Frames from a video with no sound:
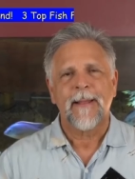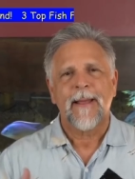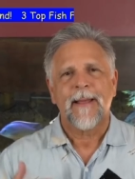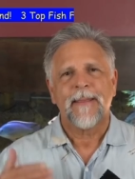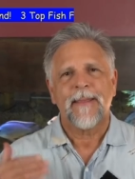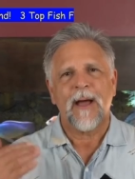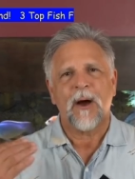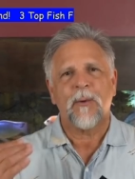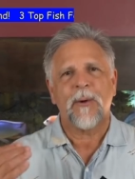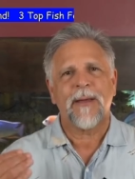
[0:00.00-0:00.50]

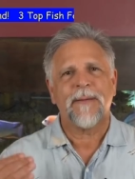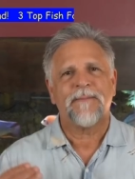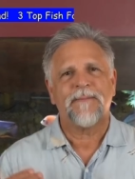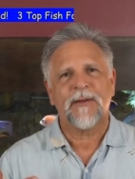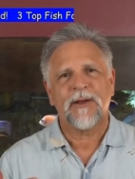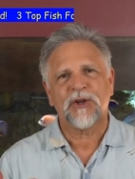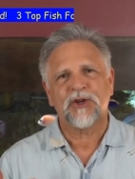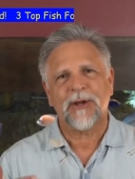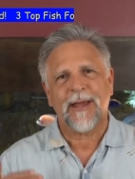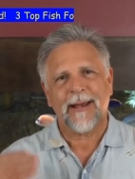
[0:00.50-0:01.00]
that way
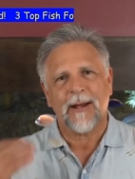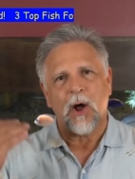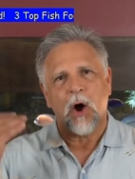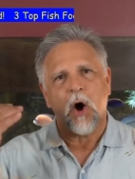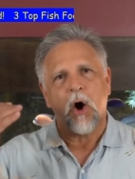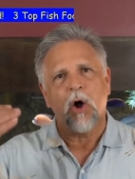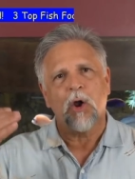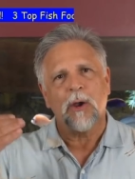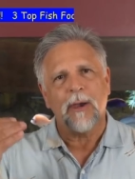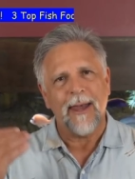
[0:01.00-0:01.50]
fish at
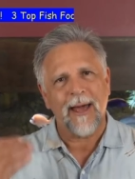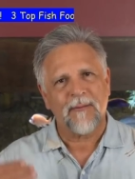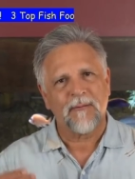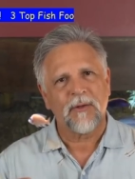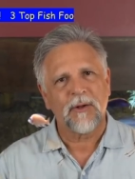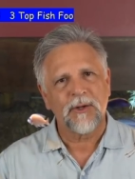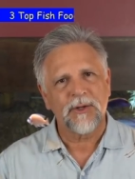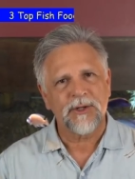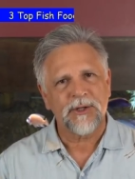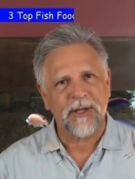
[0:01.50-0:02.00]
all
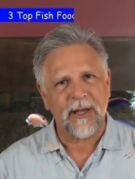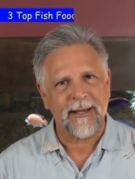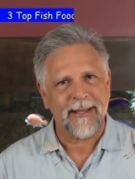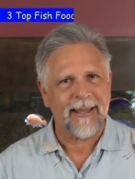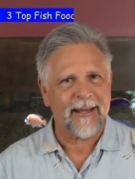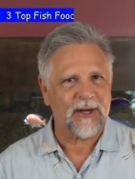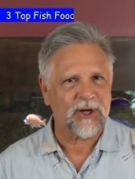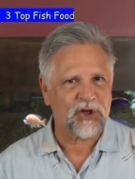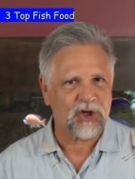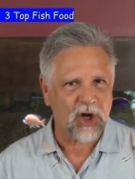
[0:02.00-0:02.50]
levels can get
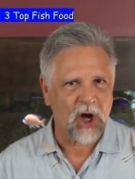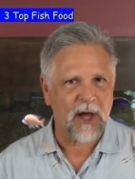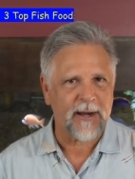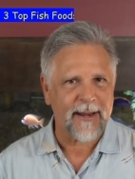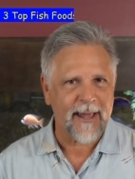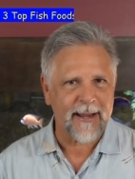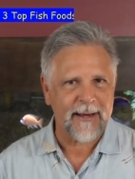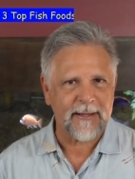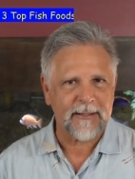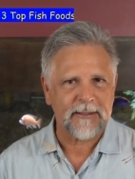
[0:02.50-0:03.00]
a shot
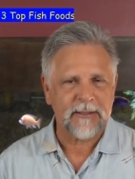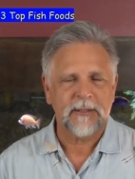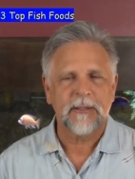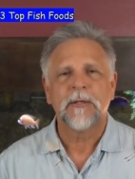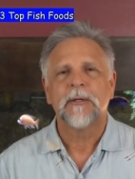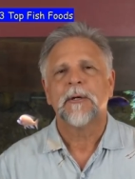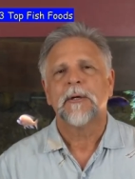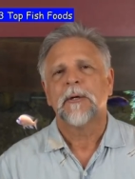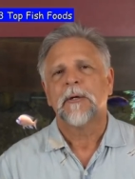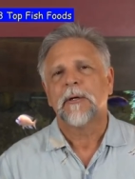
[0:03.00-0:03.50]
at it.
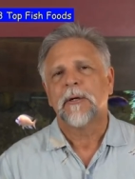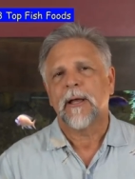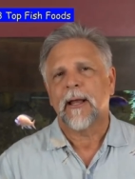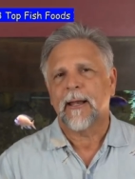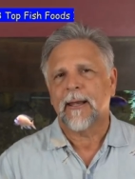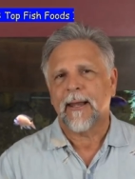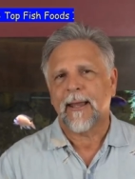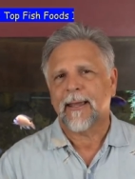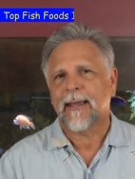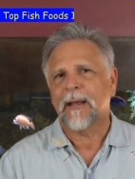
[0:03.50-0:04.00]

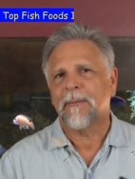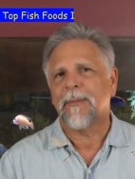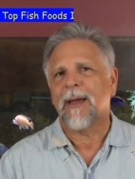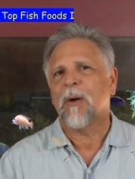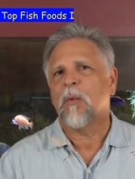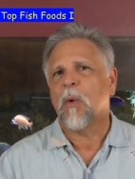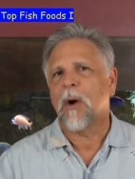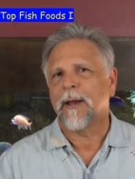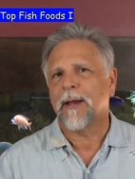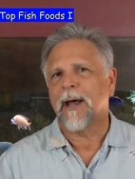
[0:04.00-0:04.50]
Like in my
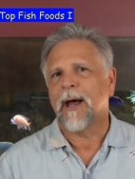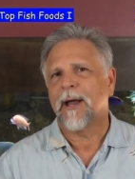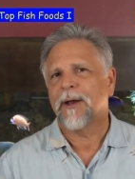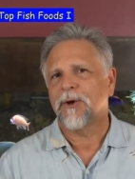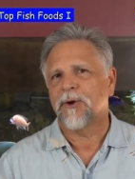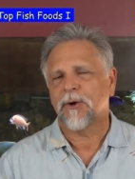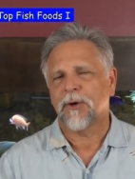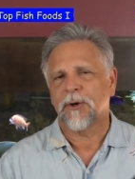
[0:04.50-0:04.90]
100